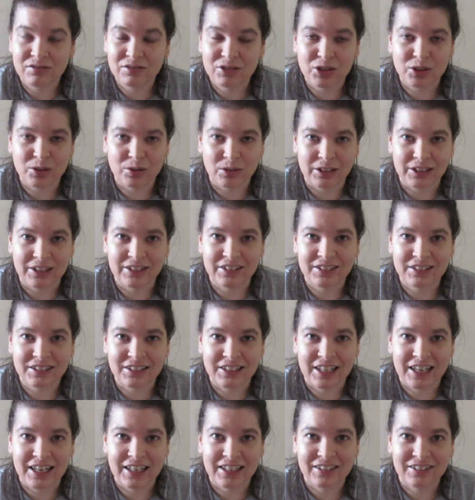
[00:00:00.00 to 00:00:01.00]
2 liters a
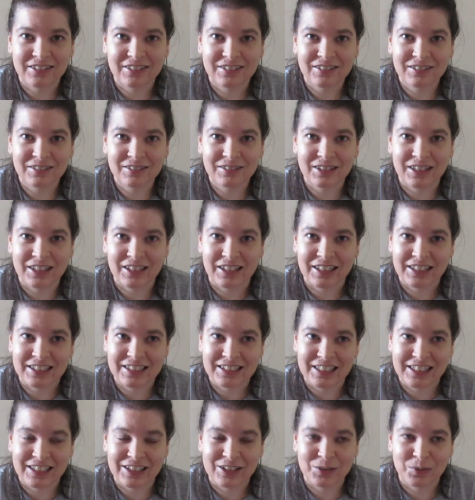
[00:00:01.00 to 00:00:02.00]
day than I
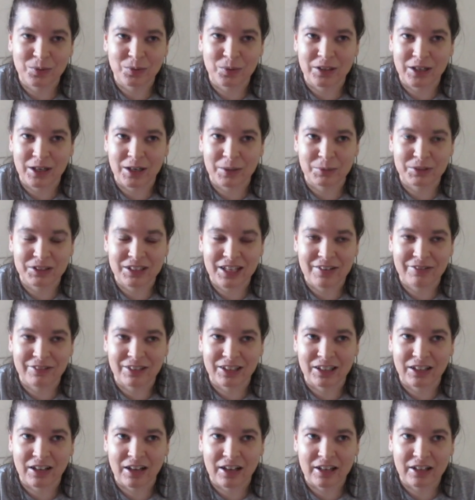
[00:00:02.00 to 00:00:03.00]
did when I was
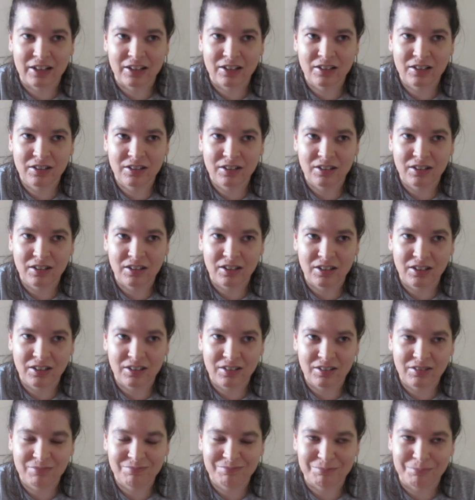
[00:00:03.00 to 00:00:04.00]
having like
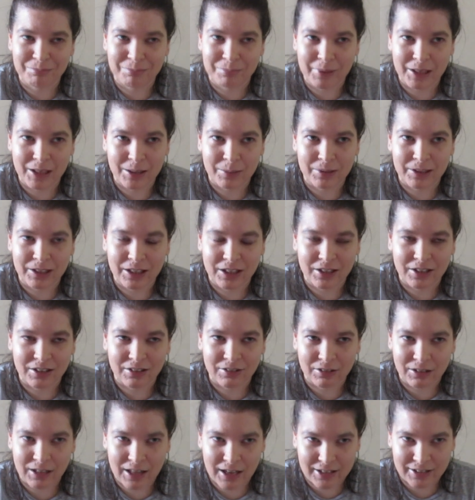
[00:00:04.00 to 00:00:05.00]
maybe a
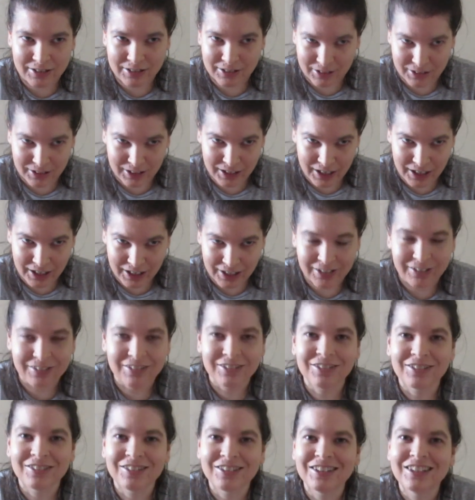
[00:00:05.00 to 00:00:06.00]
glass a day.
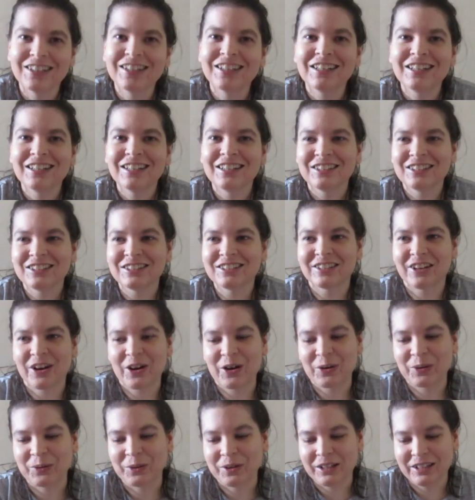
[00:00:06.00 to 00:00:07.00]

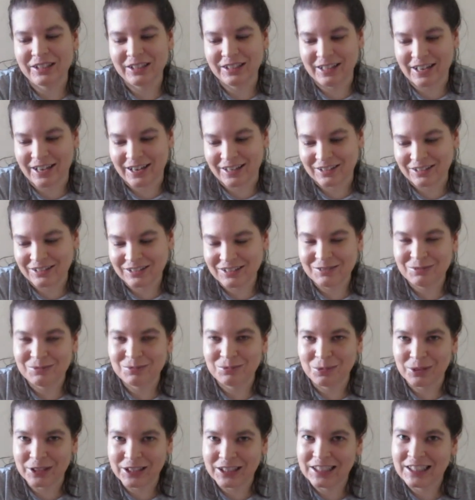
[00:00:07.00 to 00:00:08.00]
So yeah,
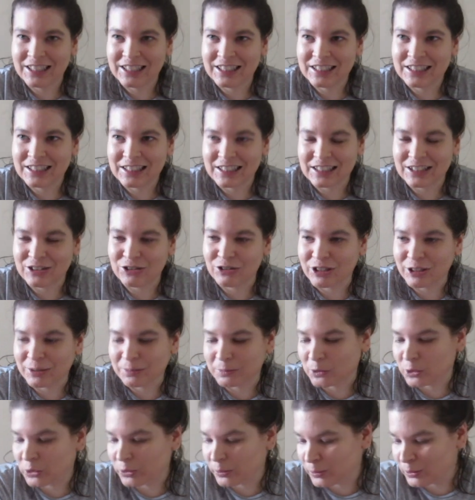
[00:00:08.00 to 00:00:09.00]
we need to drink
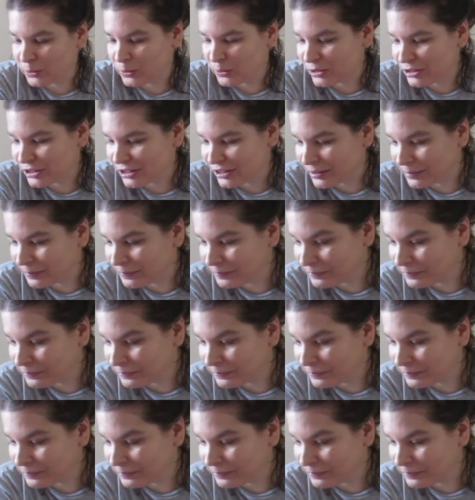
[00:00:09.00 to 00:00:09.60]
more water.